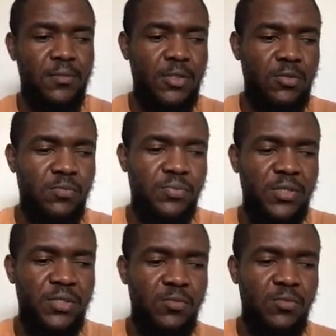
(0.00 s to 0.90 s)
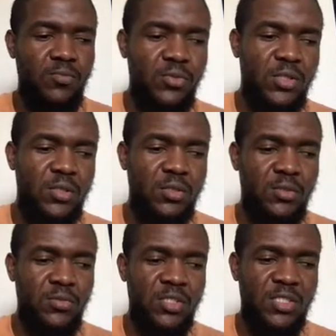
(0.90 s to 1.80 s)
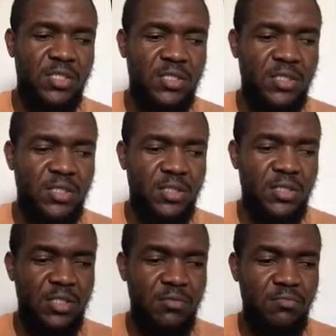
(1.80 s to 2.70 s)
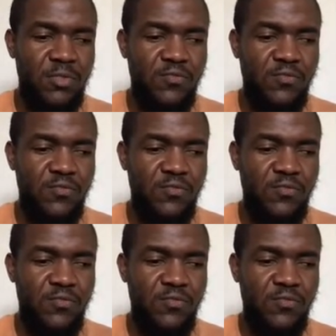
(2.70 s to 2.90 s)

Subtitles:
Complete the build, contests can be